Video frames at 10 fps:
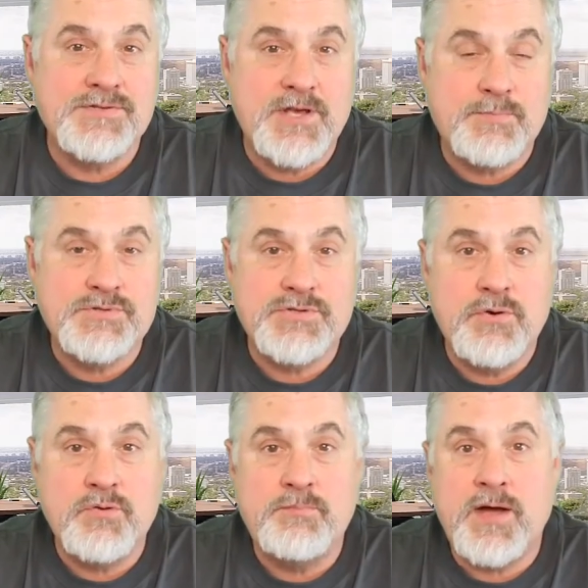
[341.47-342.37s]
this
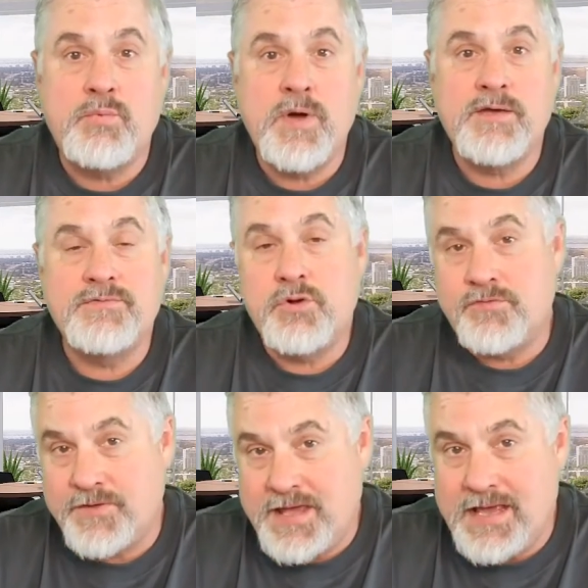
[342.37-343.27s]
episode by way of
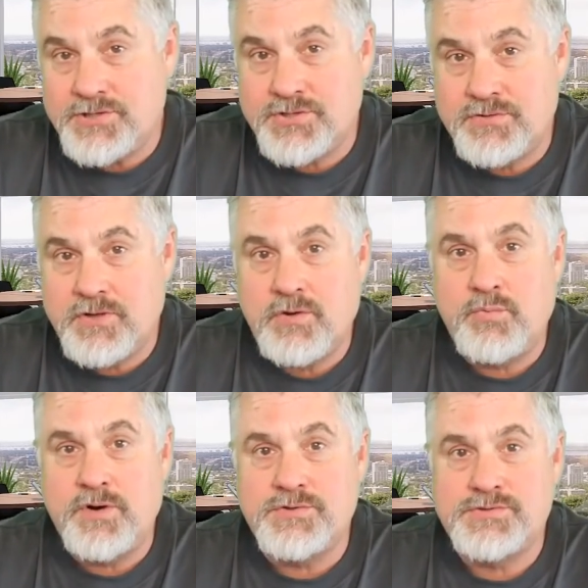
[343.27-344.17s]
notification on one of the